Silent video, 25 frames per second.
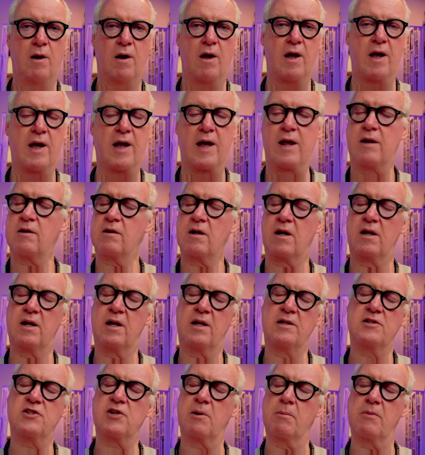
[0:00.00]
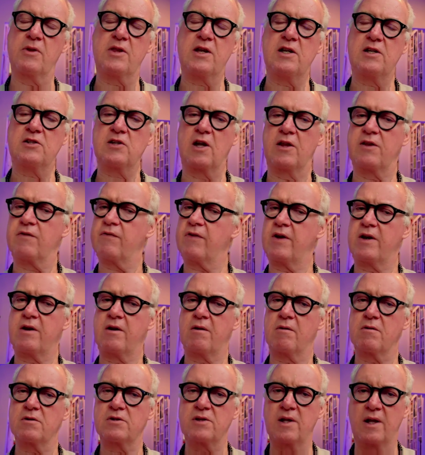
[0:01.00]
And some of these other
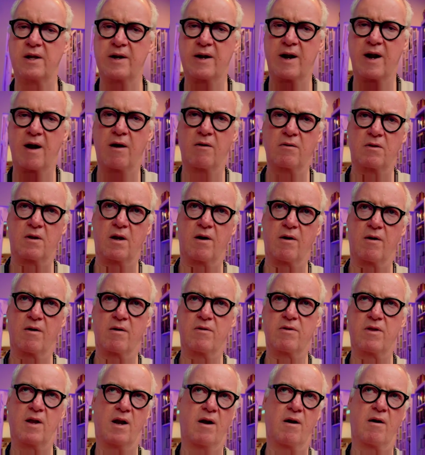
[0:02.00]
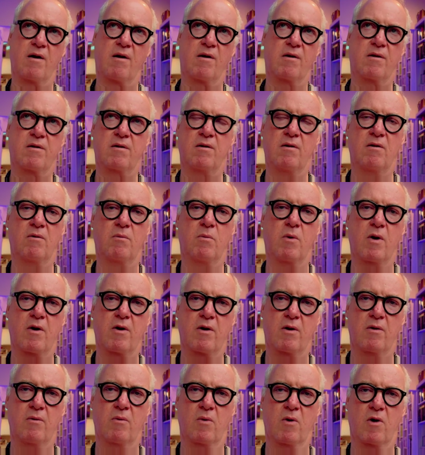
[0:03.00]
videos that are out there,
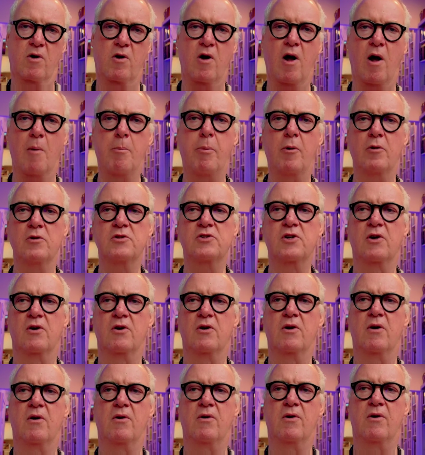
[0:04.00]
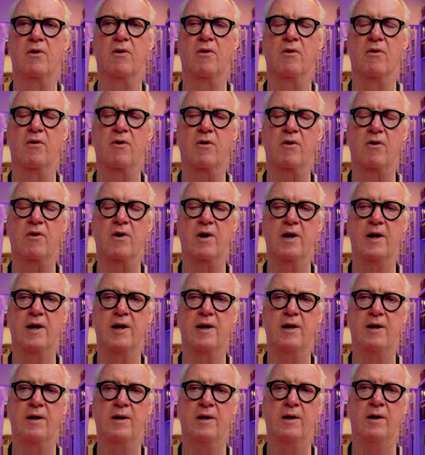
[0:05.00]
where couples are